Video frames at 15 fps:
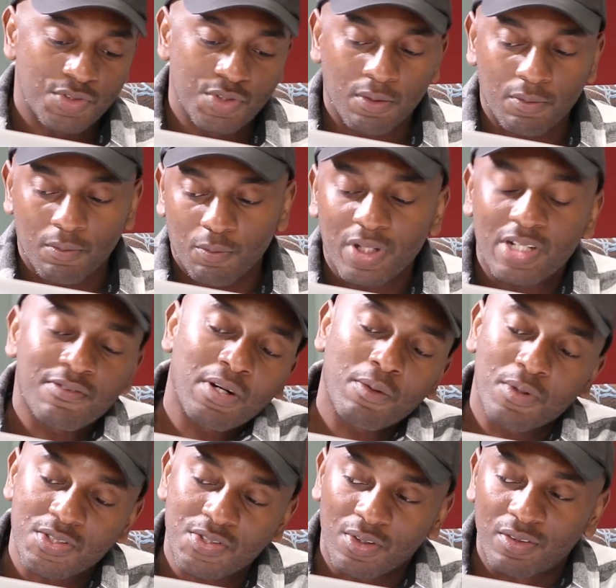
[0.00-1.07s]
So whatever
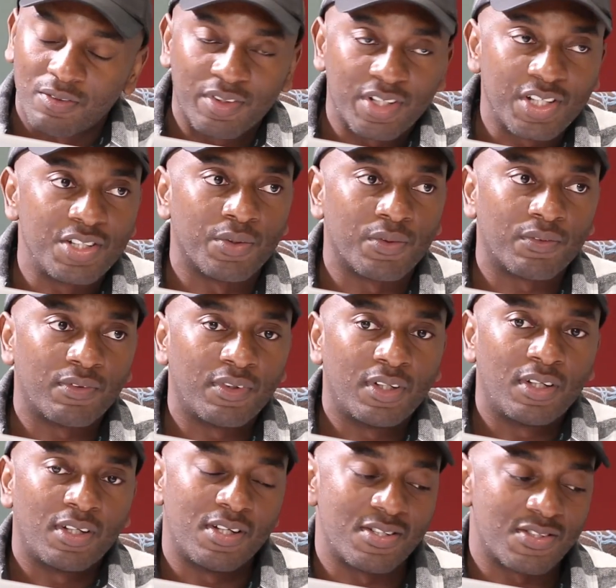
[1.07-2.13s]
was on radio
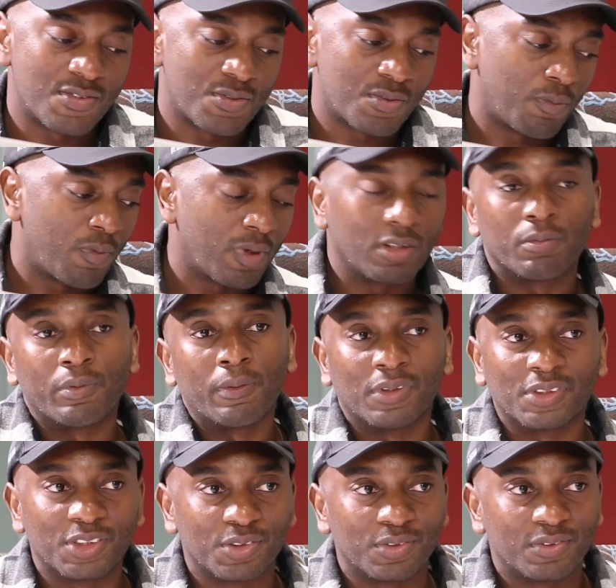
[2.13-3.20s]
is what we
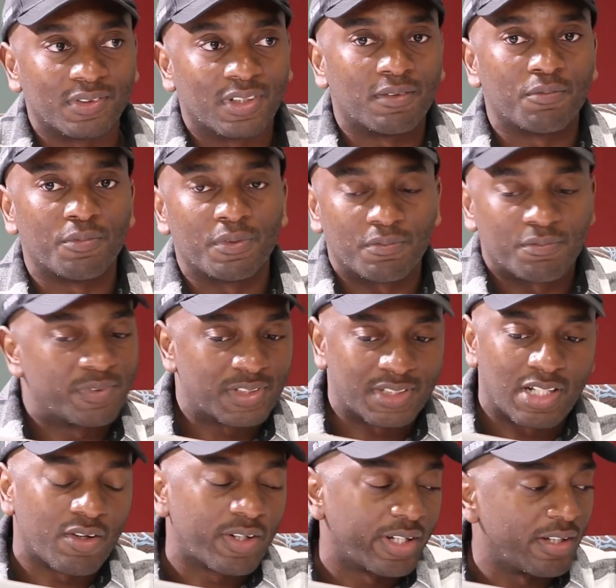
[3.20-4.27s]
wanted to, we was
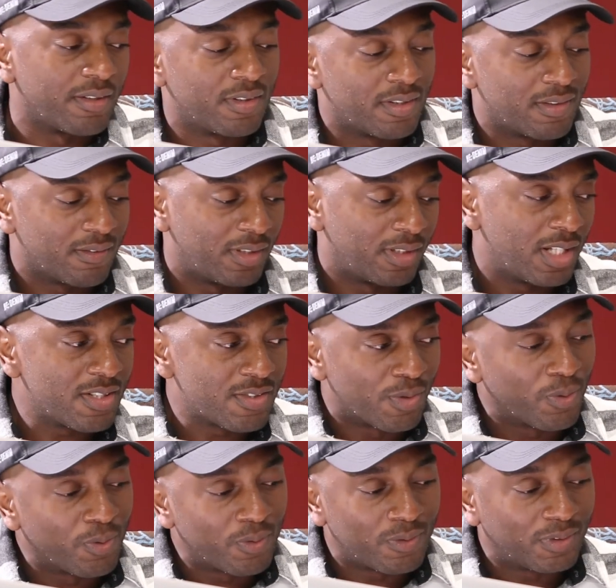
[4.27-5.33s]
like, okay, let's
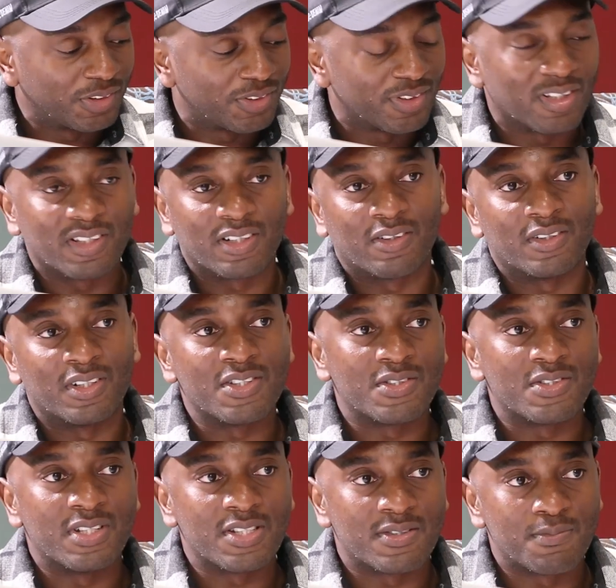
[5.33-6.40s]
go into the underground.
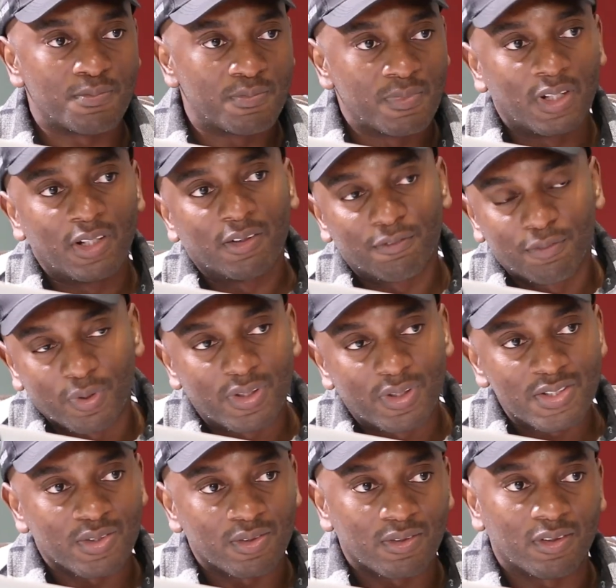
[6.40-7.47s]
Let's
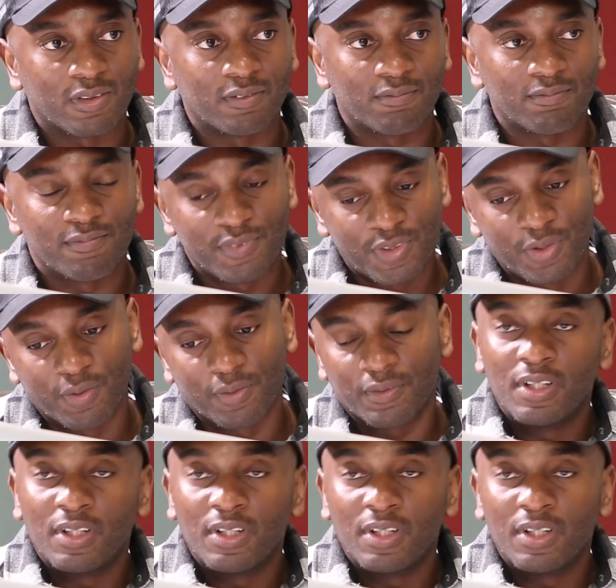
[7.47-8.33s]
focus on you know.